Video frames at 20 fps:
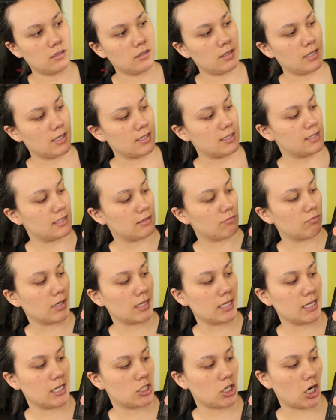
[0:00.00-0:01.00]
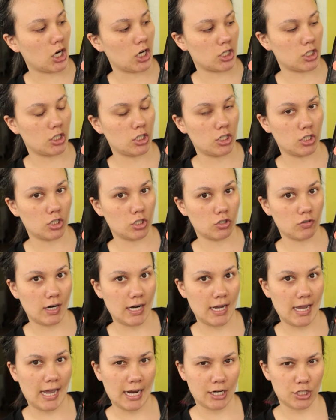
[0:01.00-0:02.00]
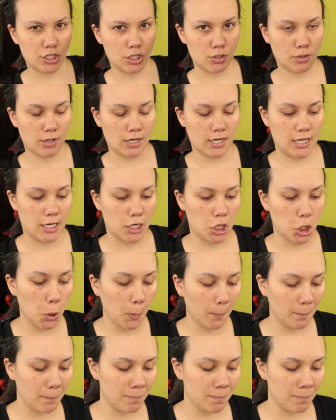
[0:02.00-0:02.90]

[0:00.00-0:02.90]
this really dark gray, ashy gray here.